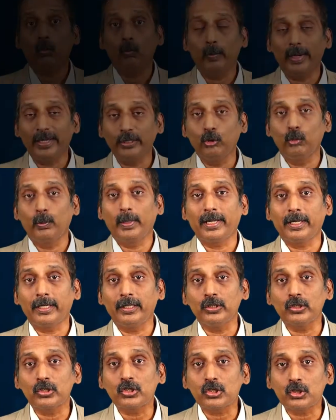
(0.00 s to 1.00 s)
When you were
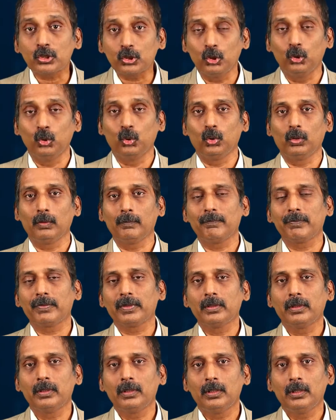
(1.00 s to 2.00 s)
in school,
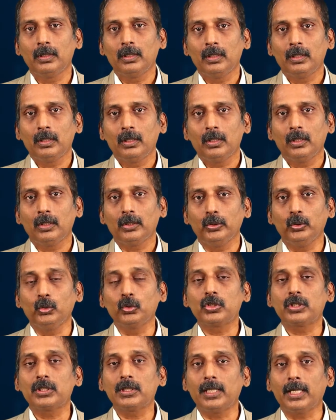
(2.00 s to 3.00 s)
you
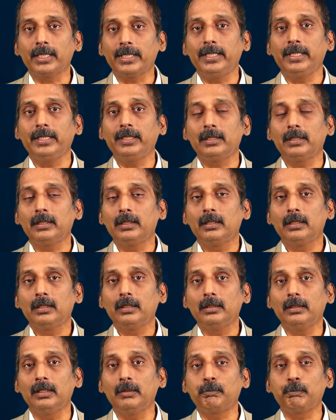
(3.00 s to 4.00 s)
studied
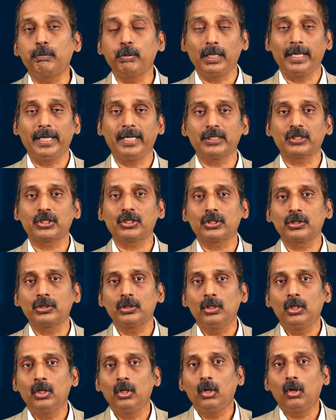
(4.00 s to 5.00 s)
the plays
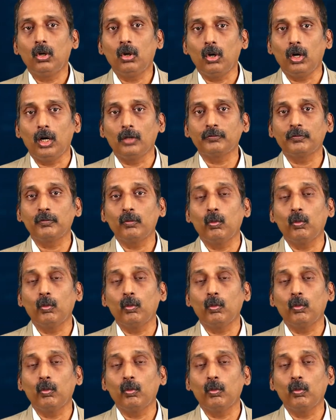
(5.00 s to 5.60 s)
of